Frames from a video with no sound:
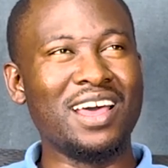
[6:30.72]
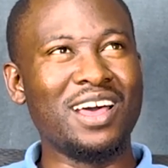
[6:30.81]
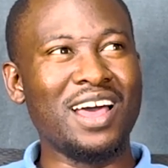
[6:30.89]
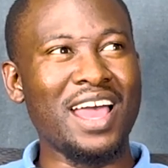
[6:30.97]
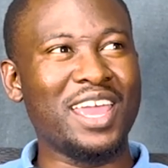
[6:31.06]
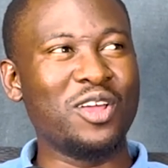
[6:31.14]

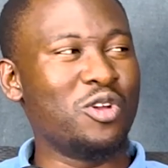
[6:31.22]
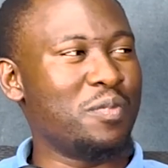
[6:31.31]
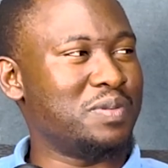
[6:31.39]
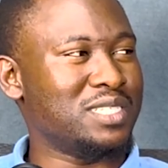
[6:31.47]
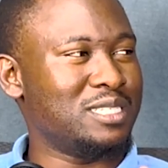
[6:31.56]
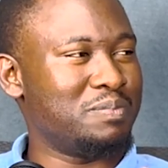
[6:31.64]
uh, I
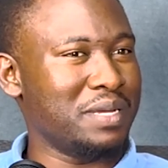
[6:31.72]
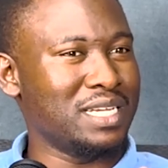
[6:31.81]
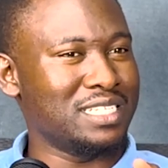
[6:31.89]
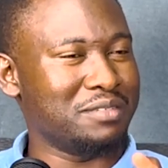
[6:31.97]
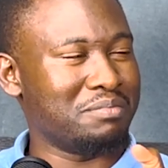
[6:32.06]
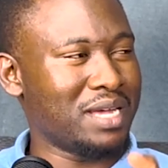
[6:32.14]
cannot be
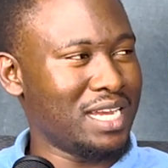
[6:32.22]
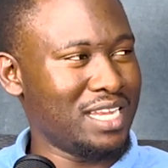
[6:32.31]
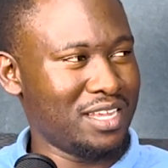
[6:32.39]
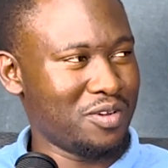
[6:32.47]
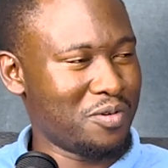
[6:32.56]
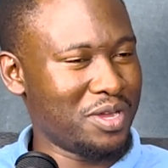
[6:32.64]
spending
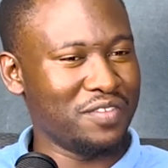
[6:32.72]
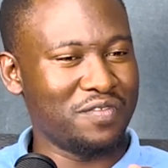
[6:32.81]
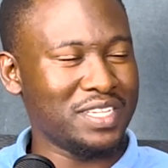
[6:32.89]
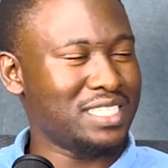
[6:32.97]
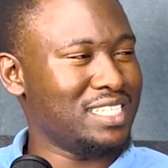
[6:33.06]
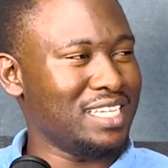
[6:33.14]
money or
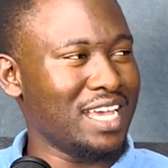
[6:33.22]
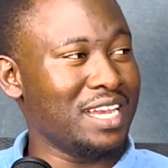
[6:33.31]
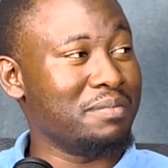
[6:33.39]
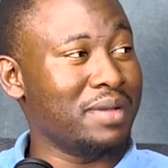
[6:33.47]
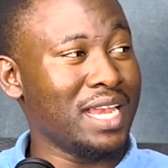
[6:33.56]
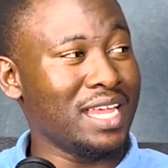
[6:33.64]
investing
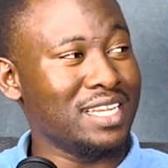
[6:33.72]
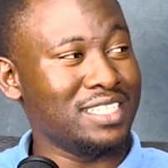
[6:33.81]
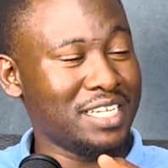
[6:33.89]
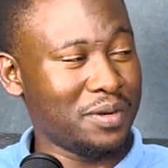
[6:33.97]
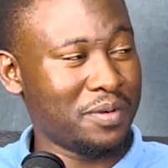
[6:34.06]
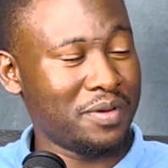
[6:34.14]
any money
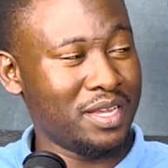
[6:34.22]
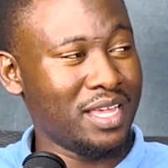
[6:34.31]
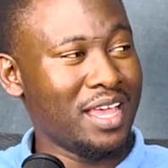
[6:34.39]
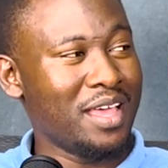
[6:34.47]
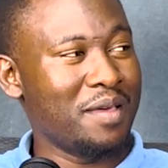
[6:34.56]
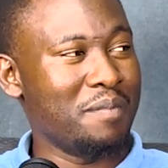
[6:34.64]
in
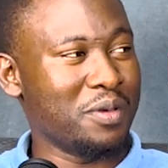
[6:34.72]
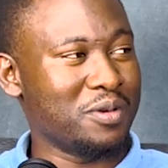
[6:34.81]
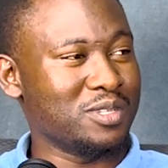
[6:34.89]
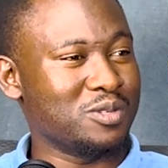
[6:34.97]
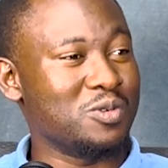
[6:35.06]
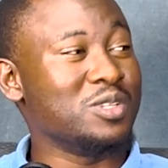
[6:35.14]
January
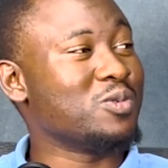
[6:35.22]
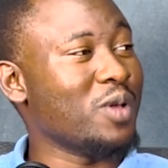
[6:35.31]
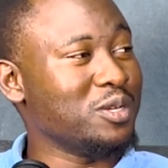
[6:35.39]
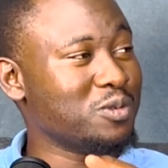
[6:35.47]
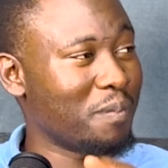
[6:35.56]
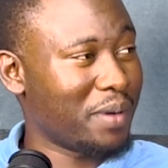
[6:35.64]
because who is
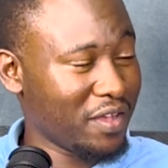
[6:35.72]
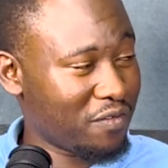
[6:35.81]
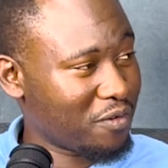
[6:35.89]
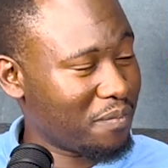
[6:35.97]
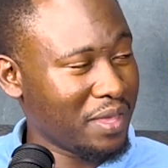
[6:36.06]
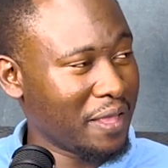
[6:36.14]
going to
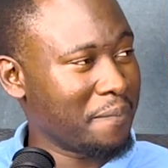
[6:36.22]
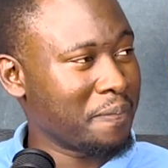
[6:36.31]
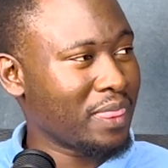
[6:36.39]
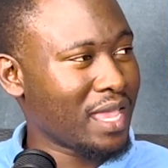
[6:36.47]
buy from me?